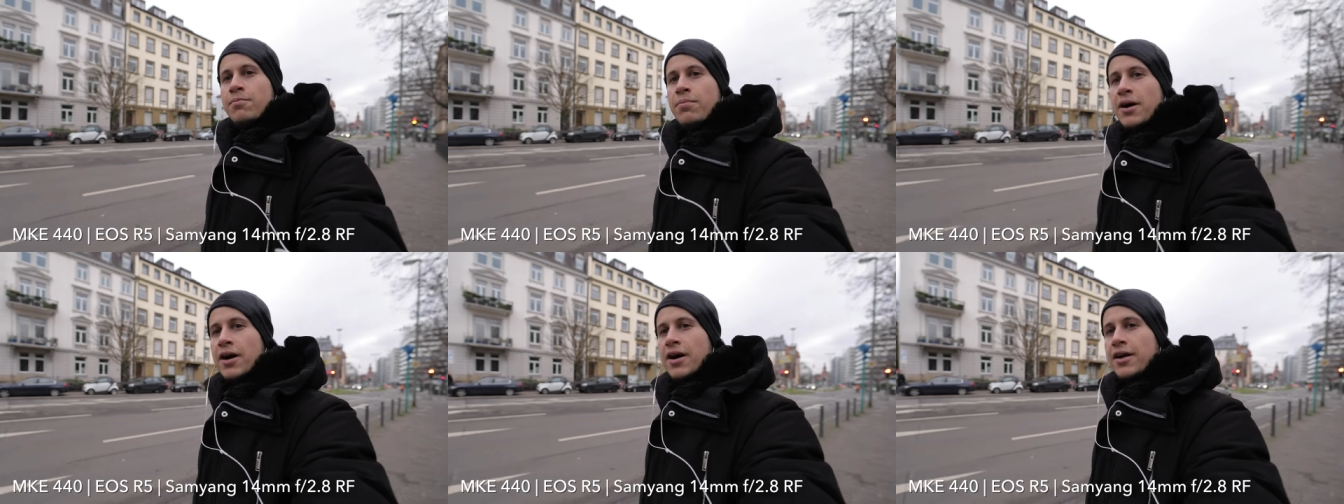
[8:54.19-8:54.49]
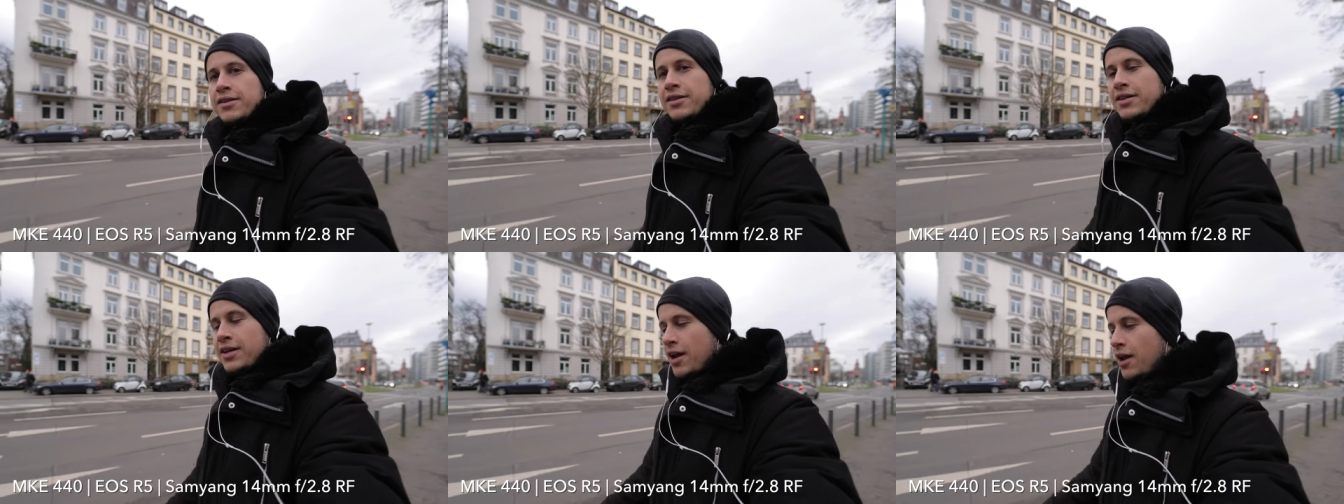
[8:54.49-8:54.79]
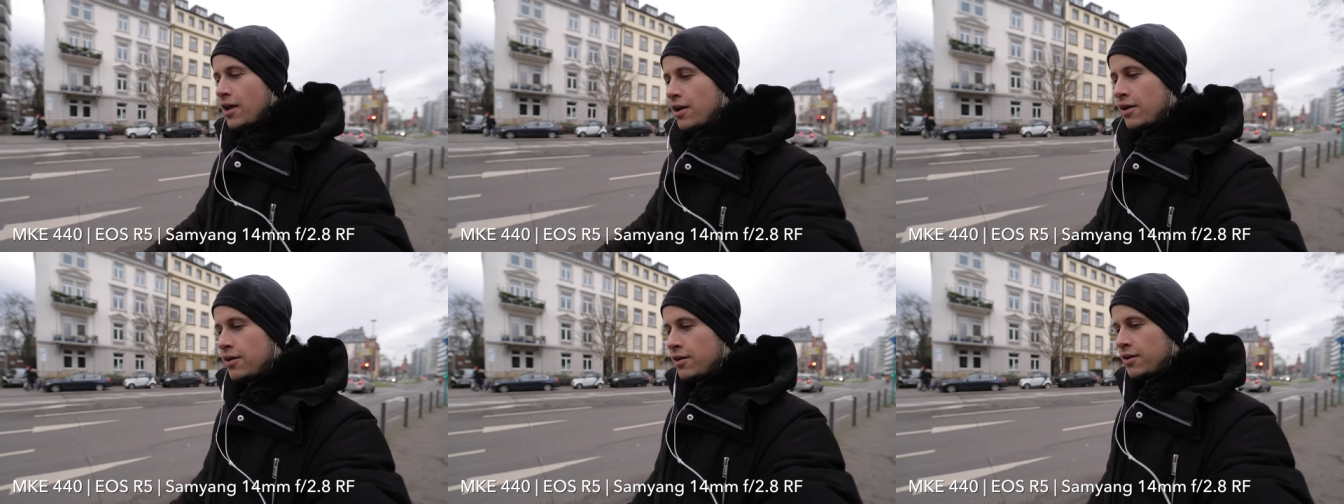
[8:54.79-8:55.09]
but
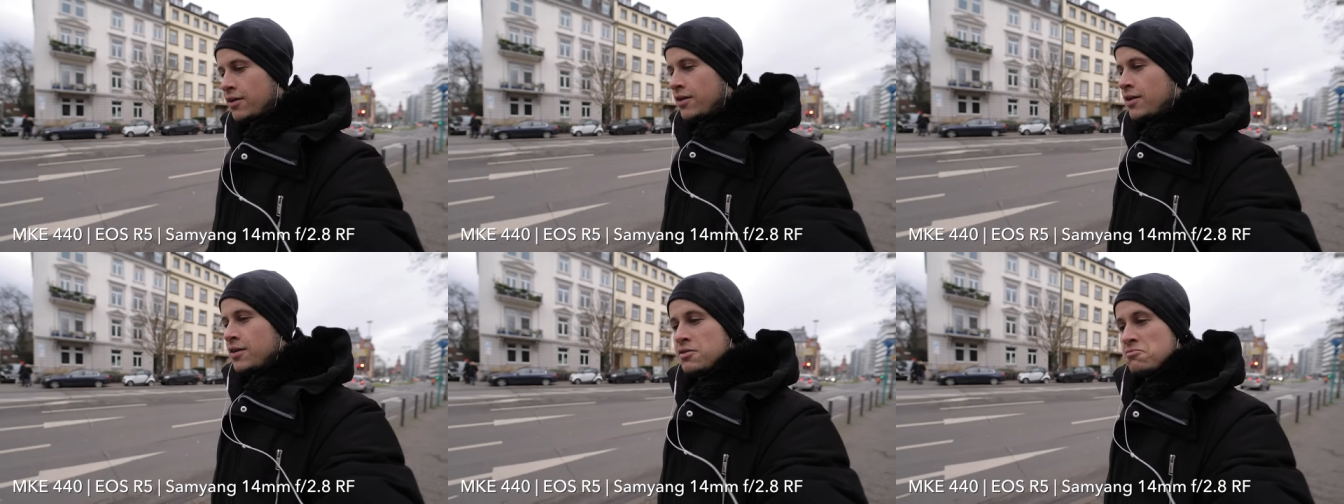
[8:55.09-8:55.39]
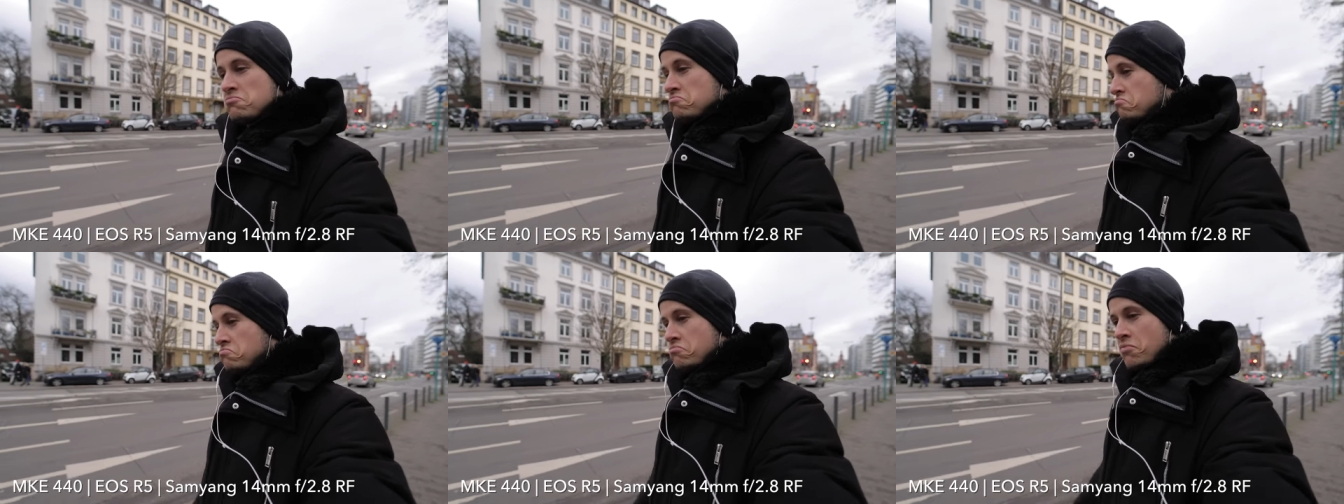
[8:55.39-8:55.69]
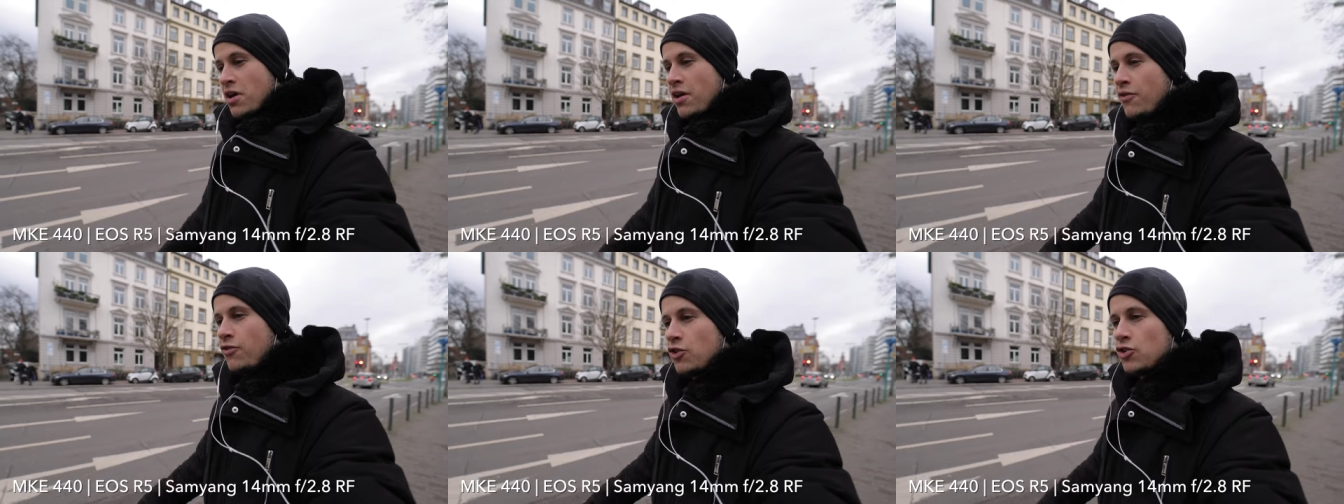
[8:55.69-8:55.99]

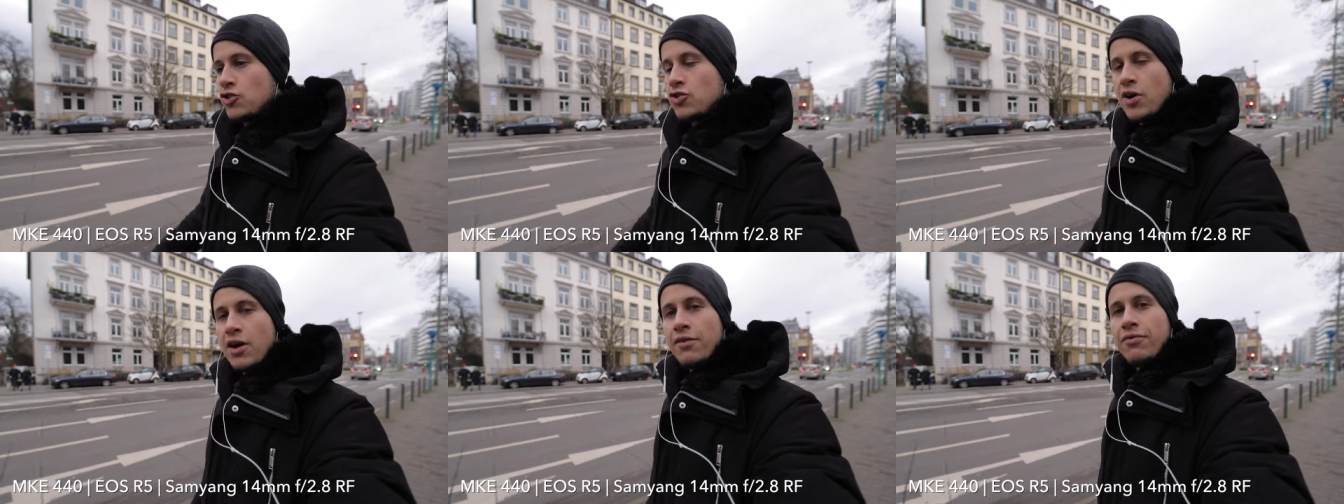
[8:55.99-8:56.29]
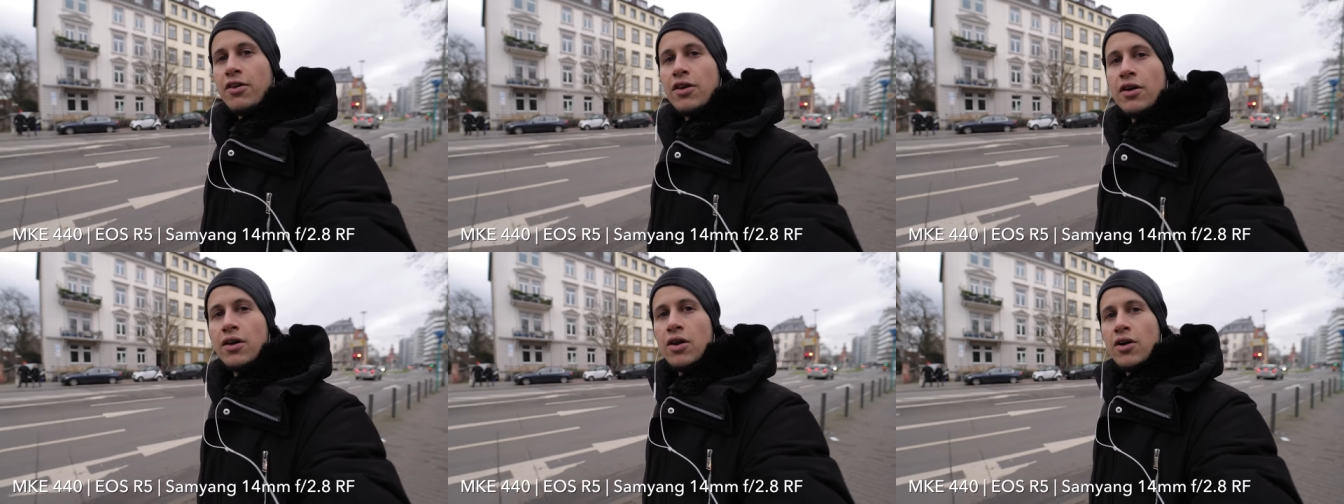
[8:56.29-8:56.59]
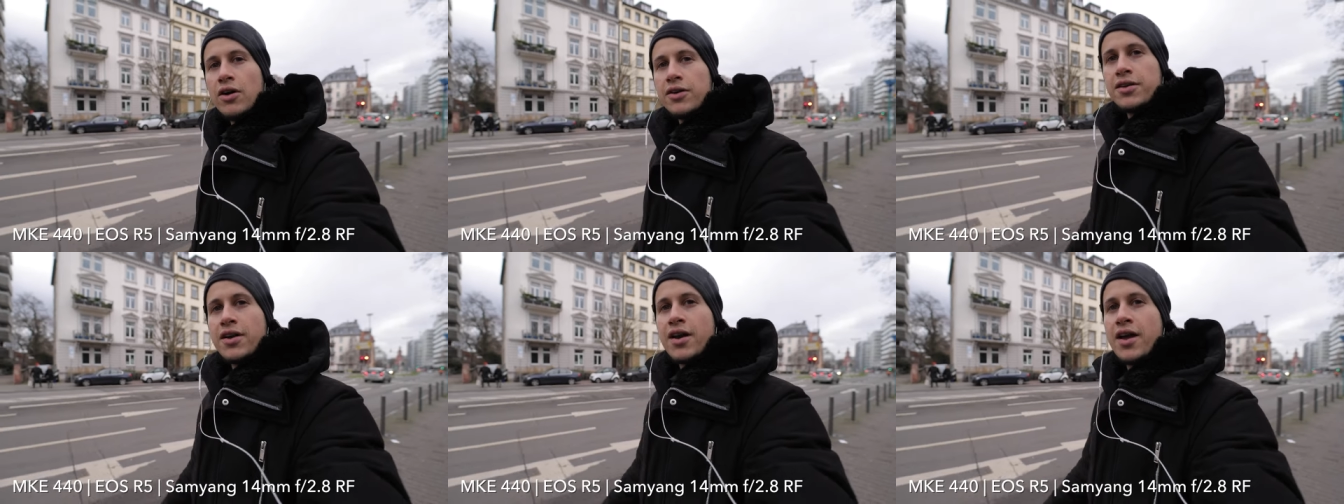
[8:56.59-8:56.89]
if you travel a
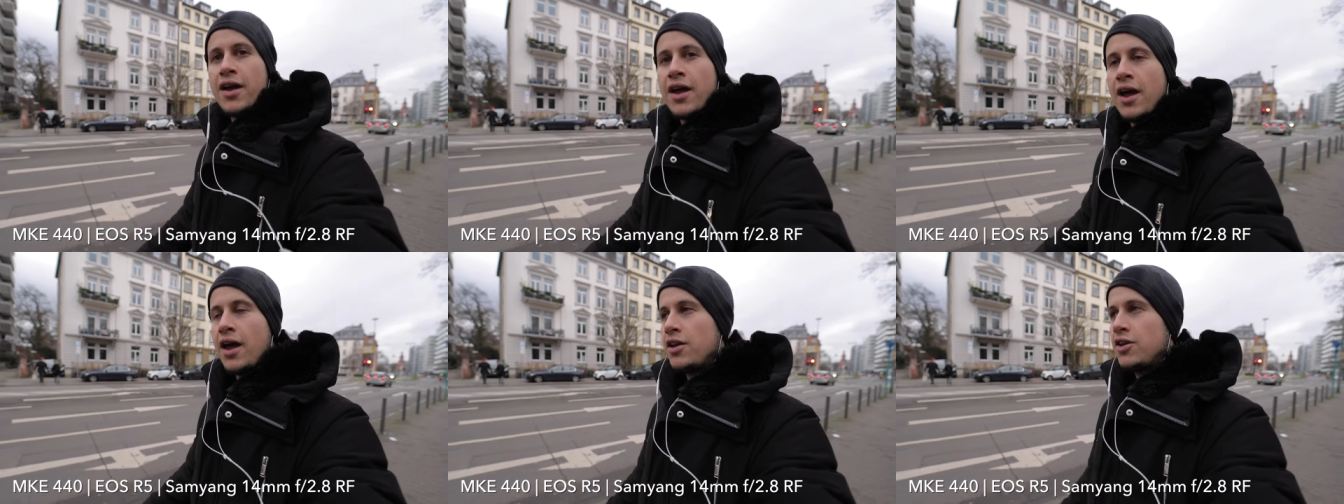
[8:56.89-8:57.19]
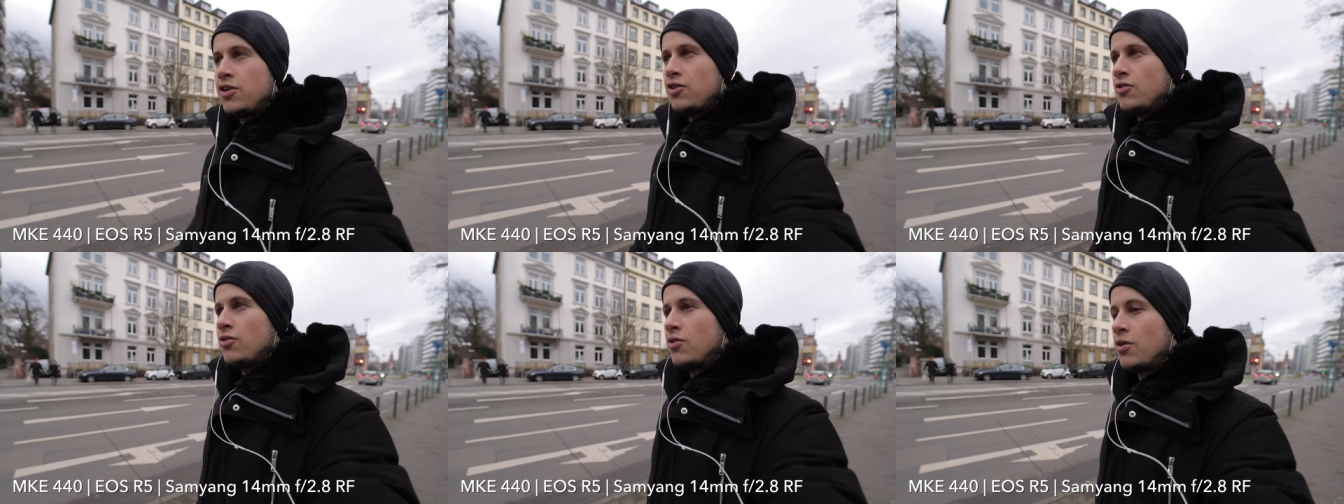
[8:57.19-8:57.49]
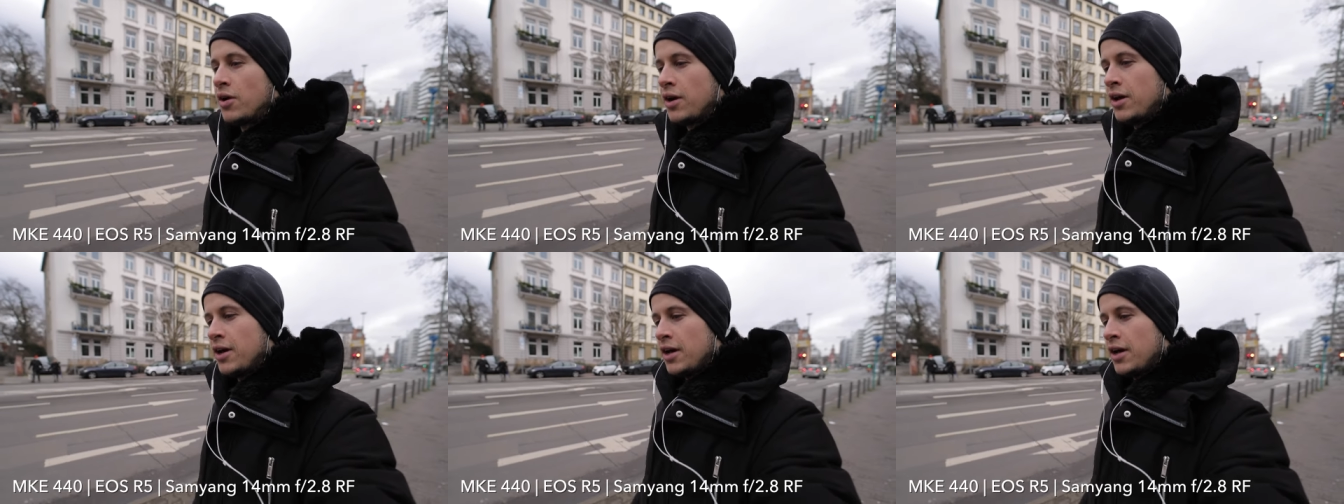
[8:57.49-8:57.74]
lot and you